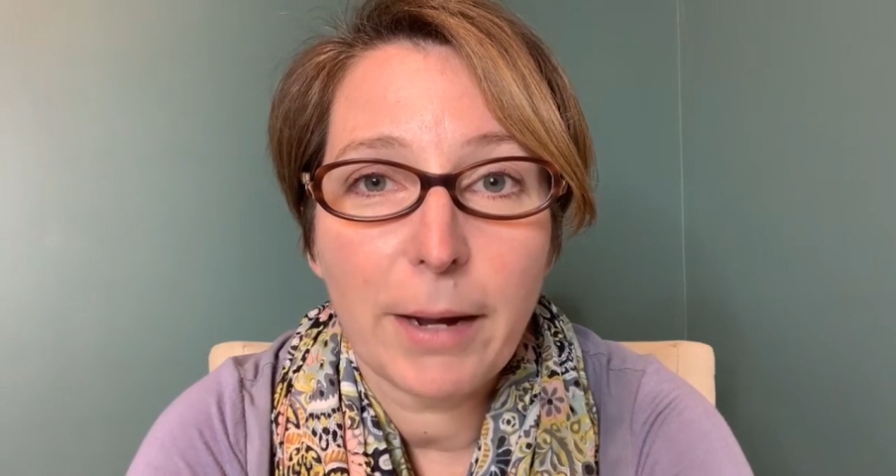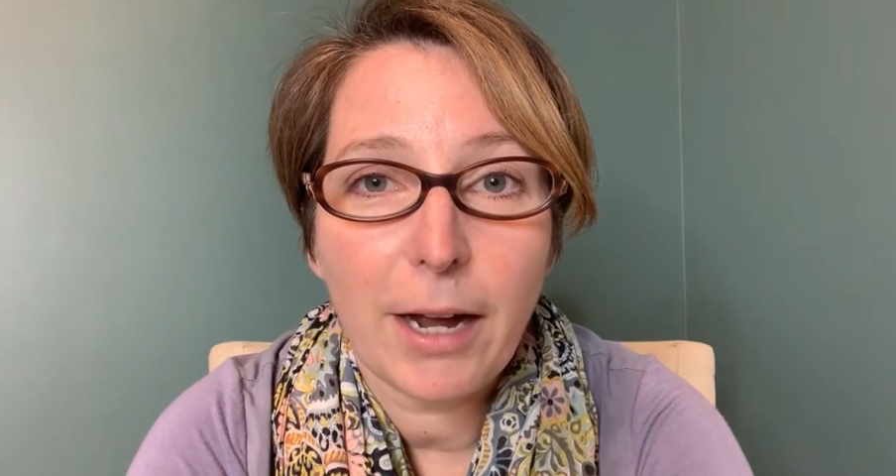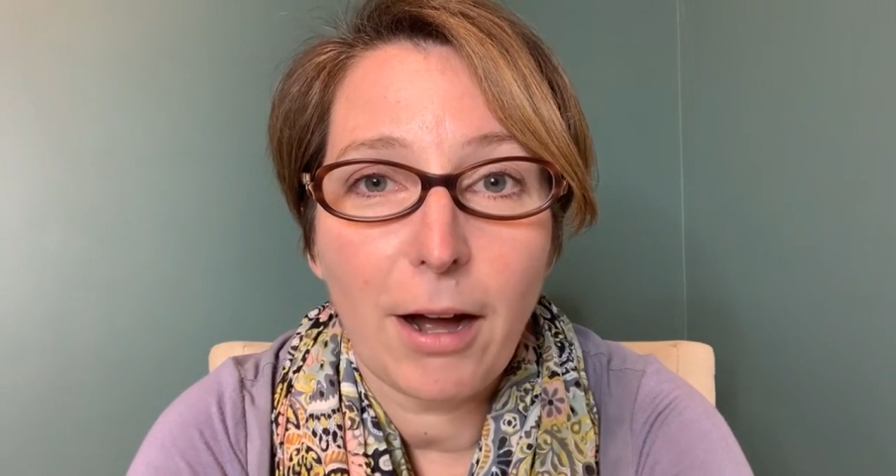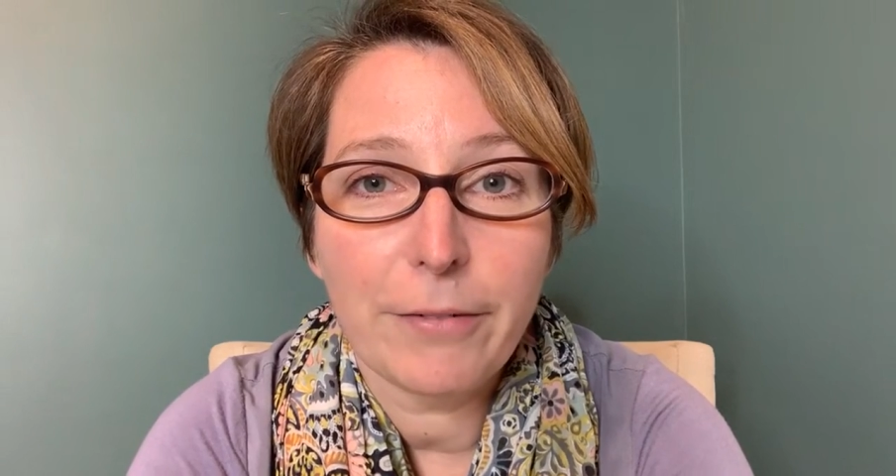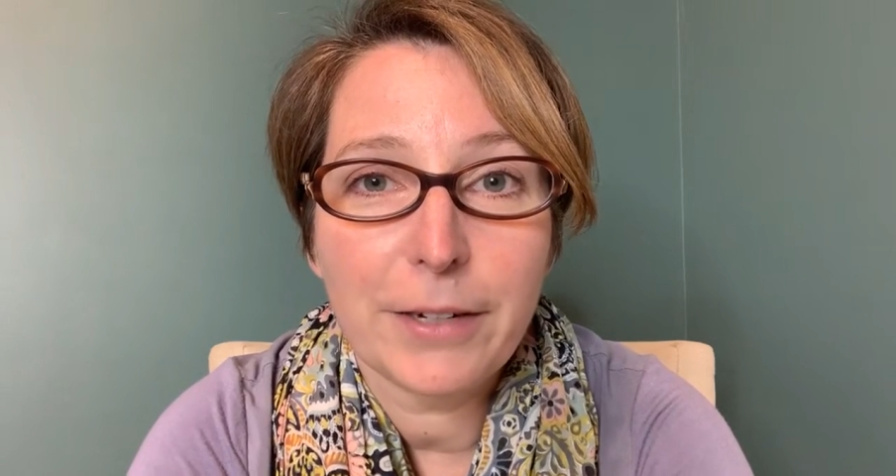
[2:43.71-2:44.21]

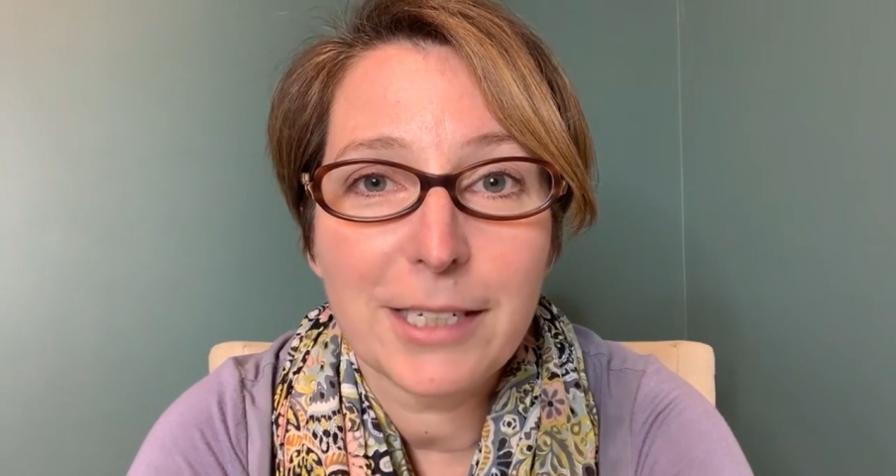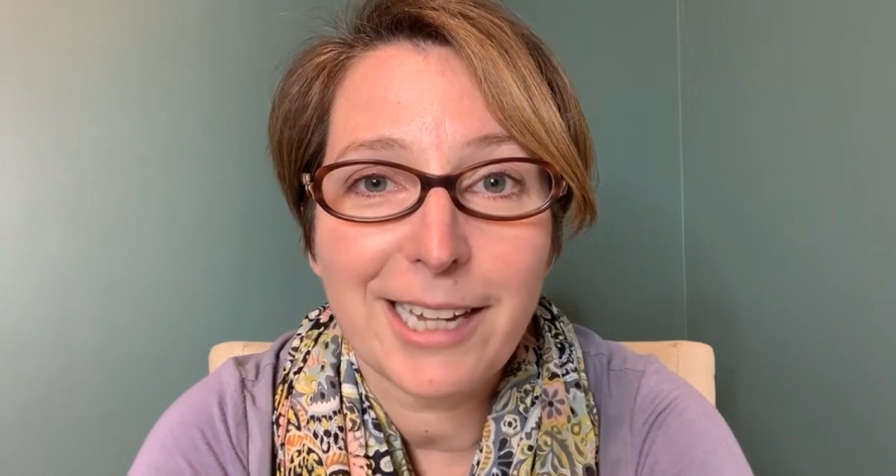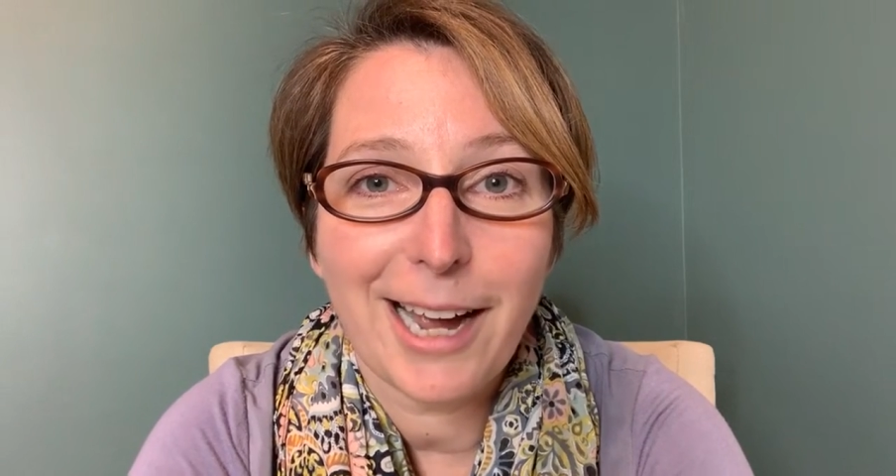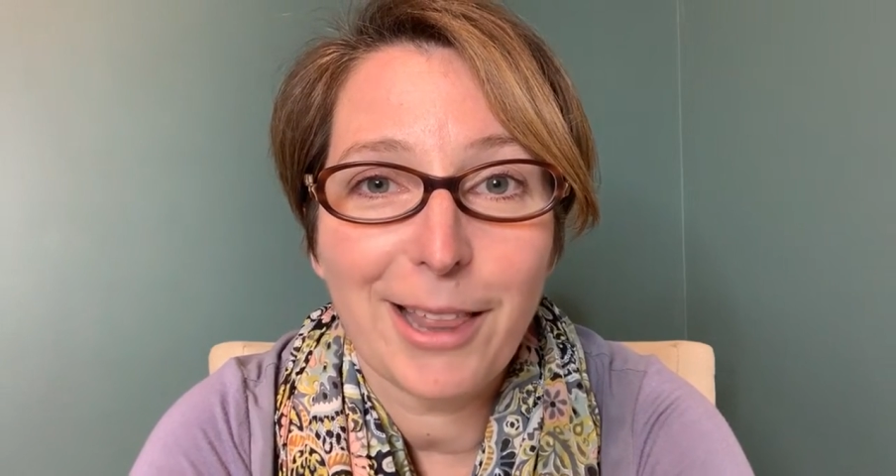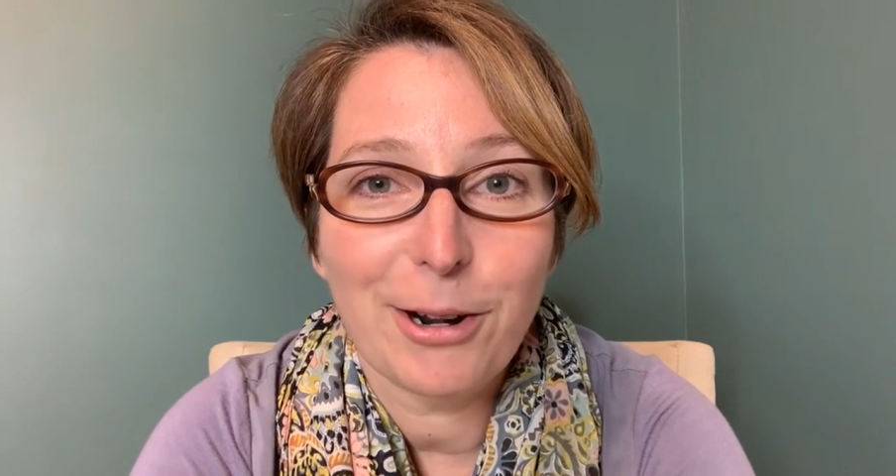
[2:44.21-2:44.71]
my
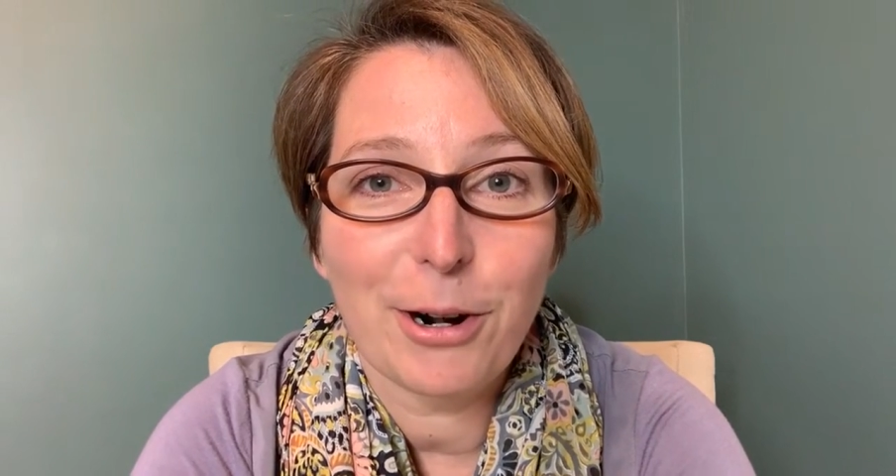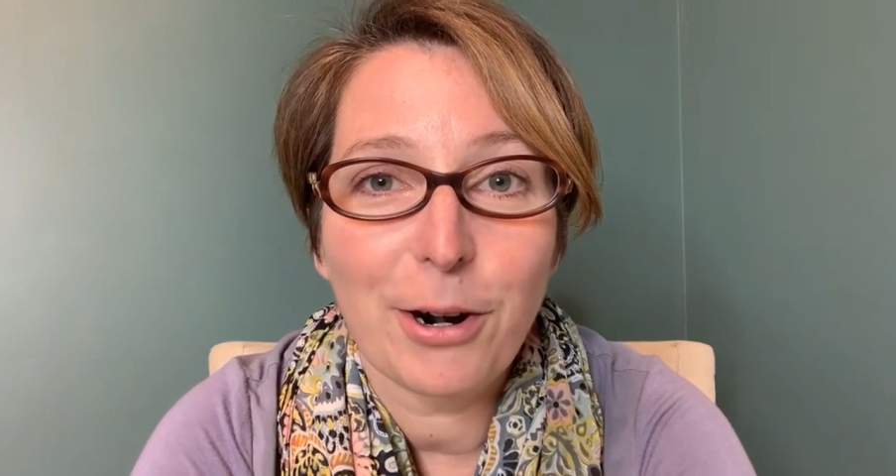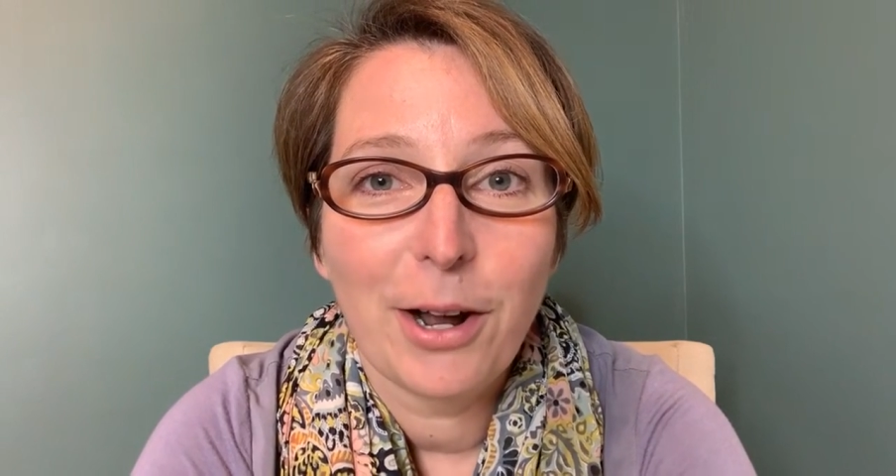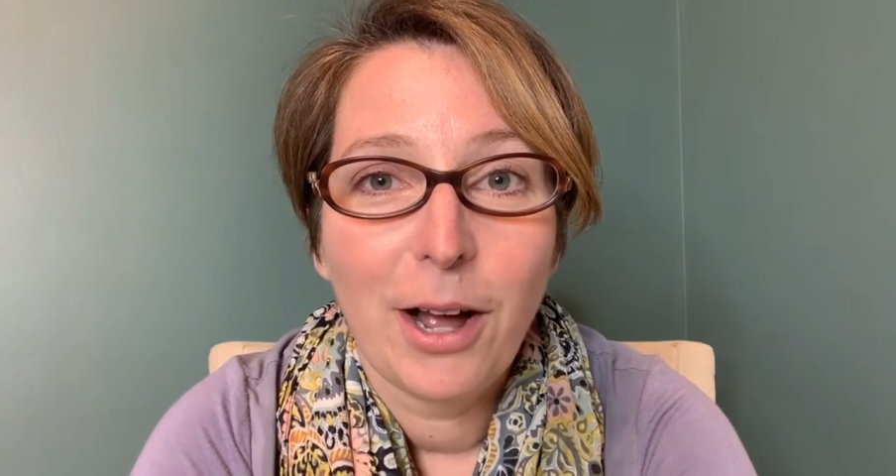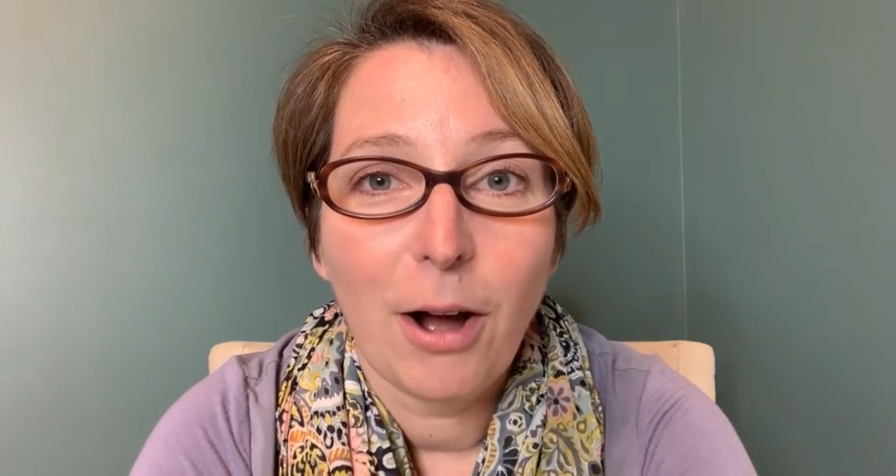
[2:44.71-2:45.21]
office
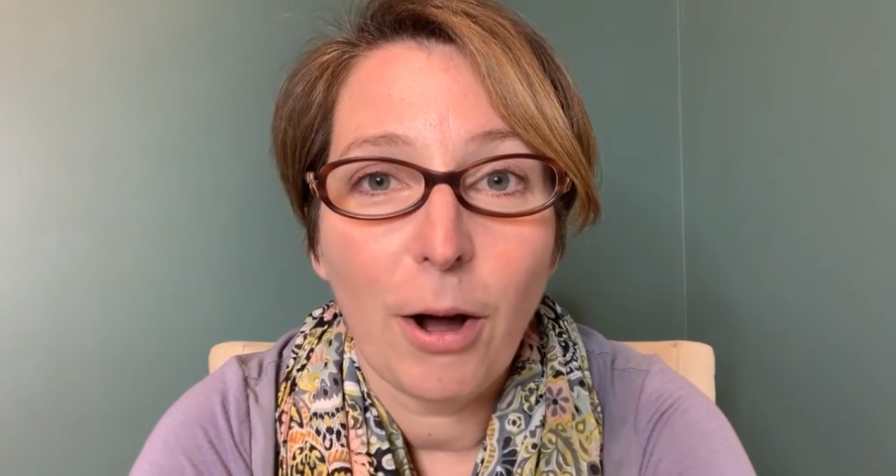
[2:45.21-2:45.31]
either